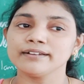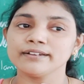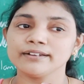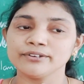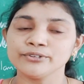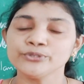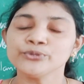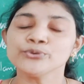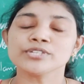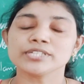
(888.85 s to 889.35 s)

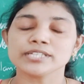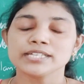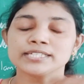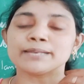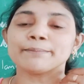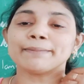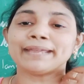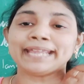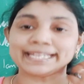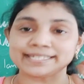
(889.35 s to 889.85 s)
use
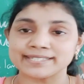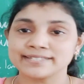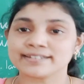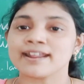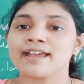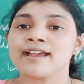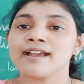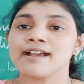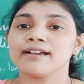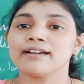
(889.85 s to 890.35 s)
some
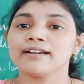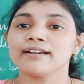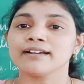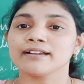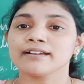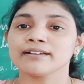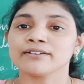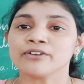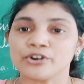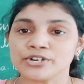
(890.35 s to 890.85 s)
extra
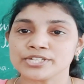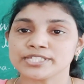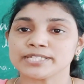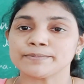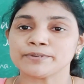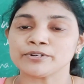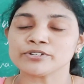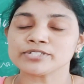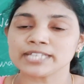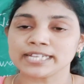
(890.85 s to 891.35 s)

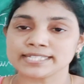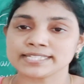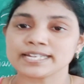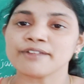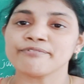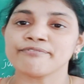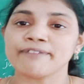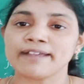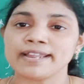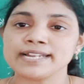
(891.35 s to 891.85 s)
concept or
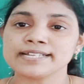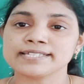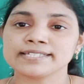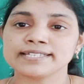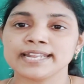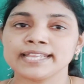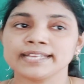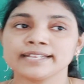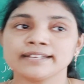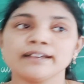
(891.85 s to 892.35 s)
extra files
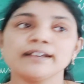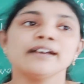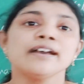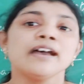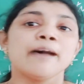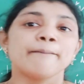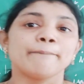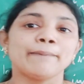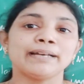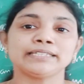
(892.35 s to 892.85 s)
like
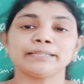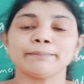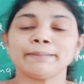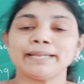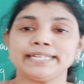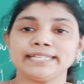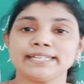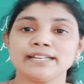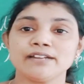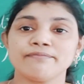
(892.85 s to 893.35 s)

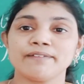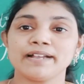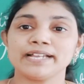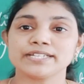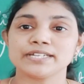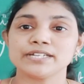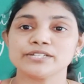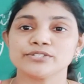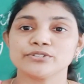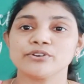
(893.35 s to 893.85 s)
mathematical
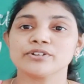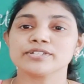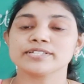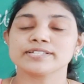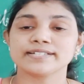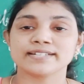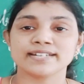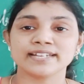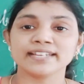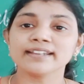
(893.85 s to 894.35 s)
functions or
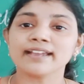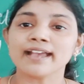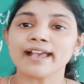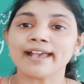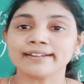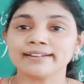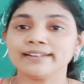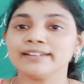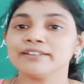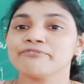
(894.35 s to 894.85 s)
string
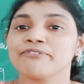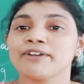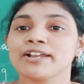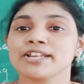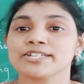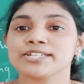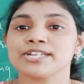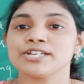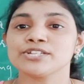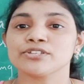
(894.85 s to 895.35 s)
handling
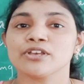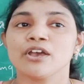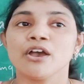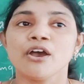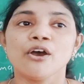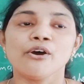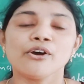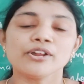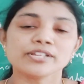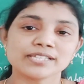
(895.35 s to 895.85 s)
functions
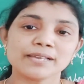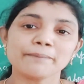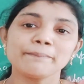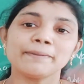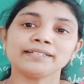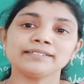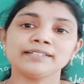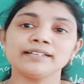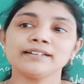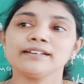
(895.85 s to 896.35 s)
or some
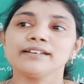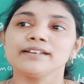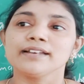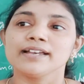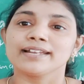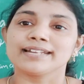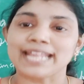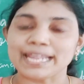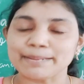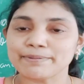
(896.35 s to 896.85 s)
other
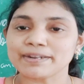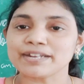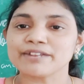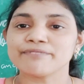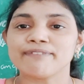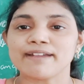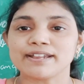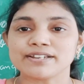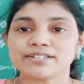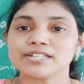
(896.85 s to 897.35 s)
library
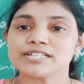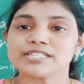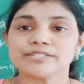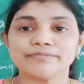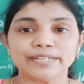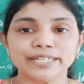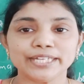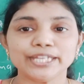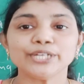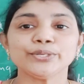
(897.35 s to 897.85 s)
functions
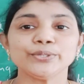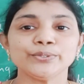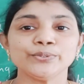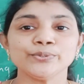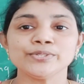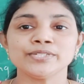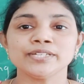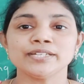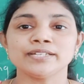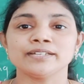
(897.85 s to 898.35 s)
we need to
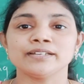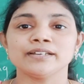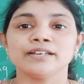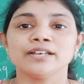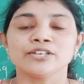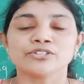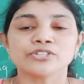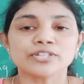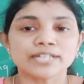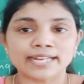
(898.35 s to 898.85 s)
use
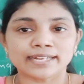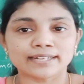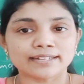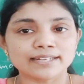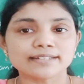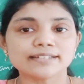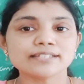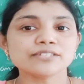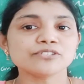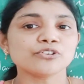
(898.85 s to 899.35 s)
it. So
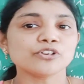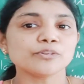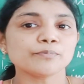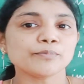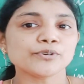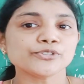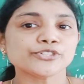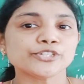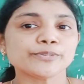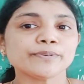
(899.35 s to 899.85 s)
directly it is not
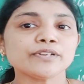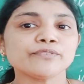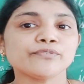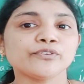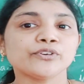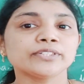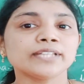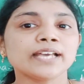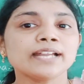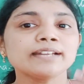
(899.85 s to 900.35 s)
possible.
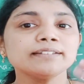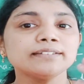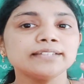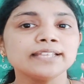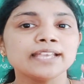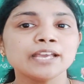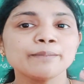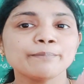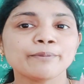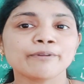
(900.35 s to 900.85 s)
For that
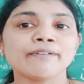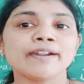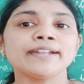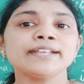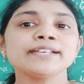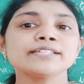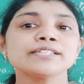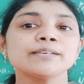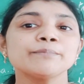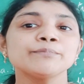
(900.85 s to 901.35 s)
they are
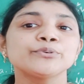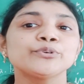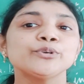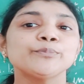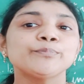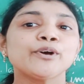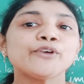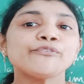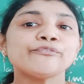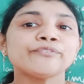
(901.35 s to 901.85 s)
providing some group of